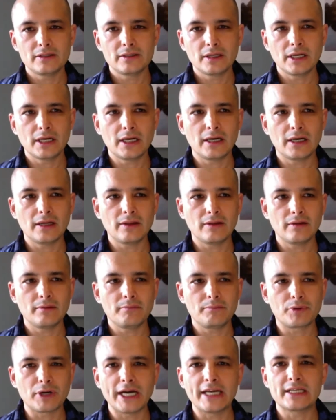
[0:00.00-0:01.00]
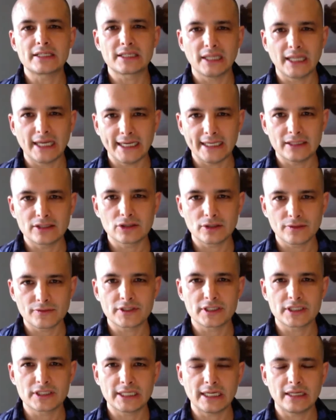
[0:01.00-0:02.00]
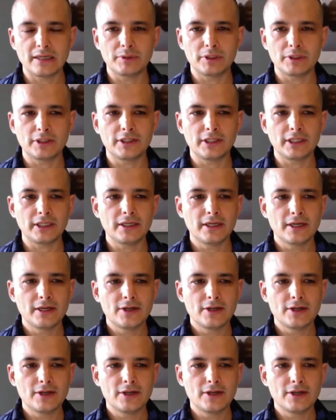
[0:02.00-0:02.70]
uh, brightest lights of sustainability.